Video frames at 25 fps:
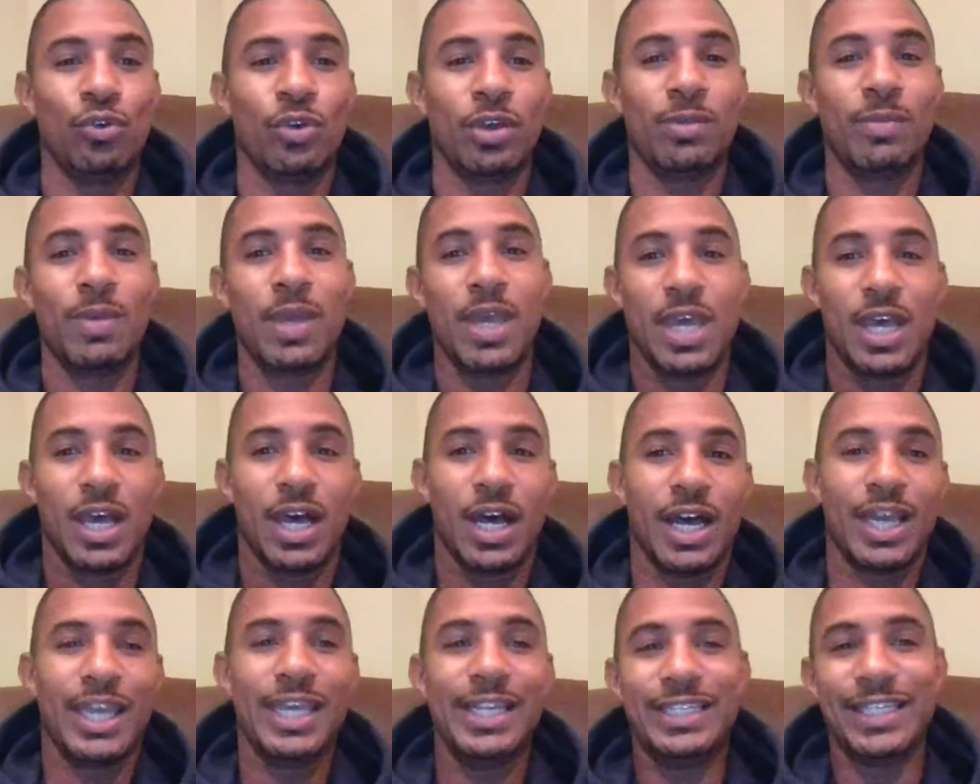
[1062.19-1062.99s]
him.
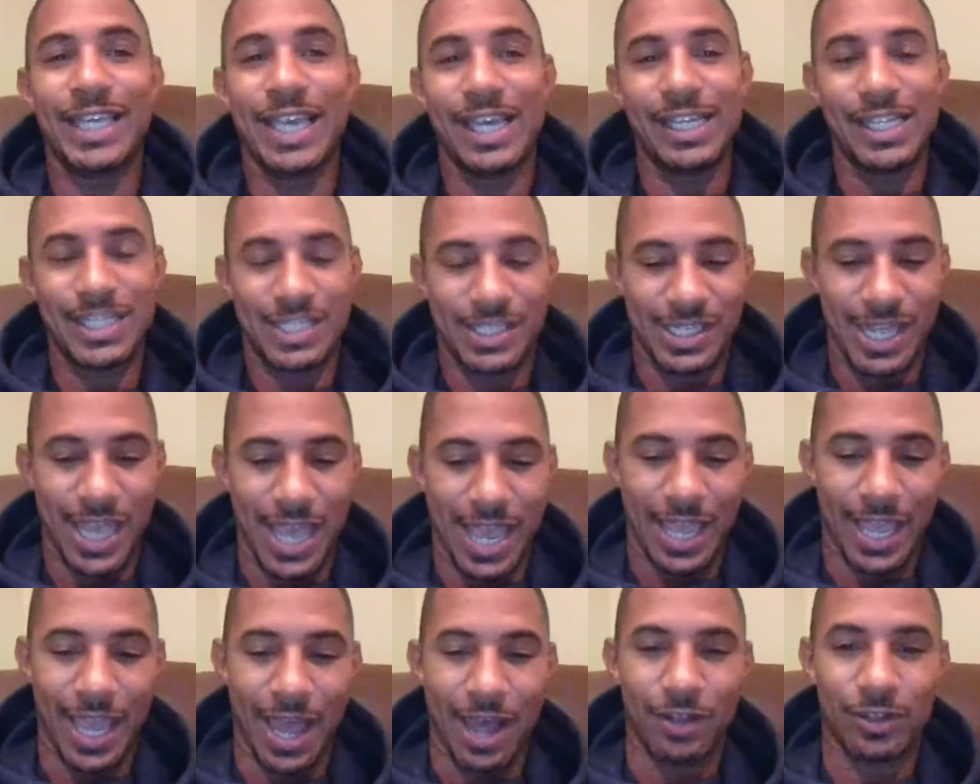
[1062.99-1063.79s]
He did his
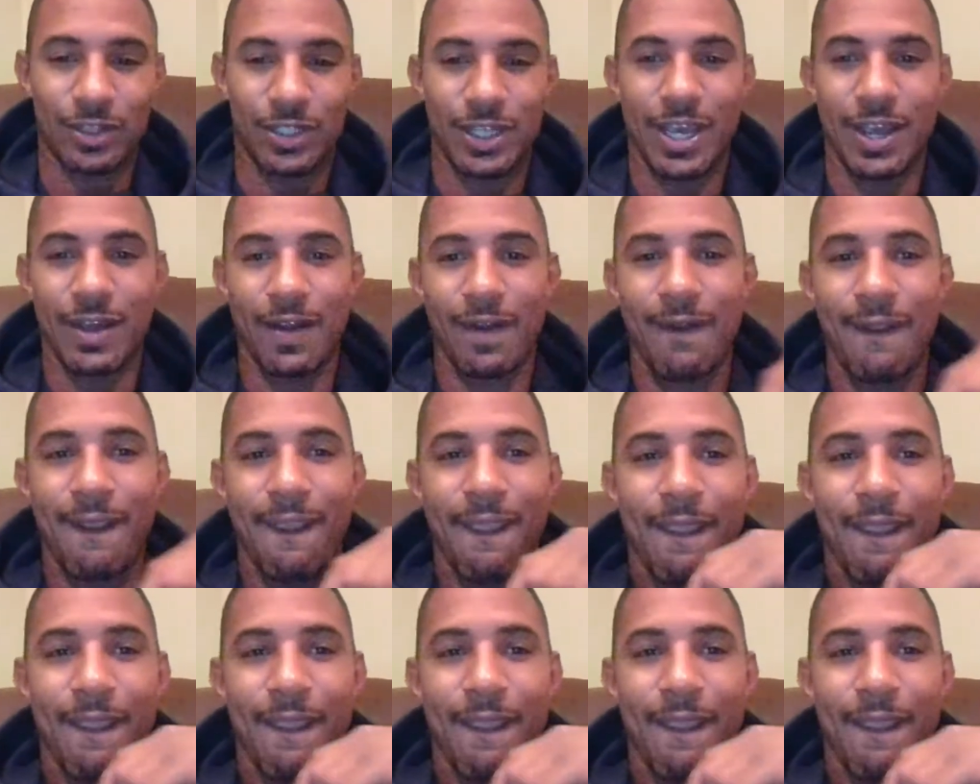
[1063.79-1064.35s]
thing out there.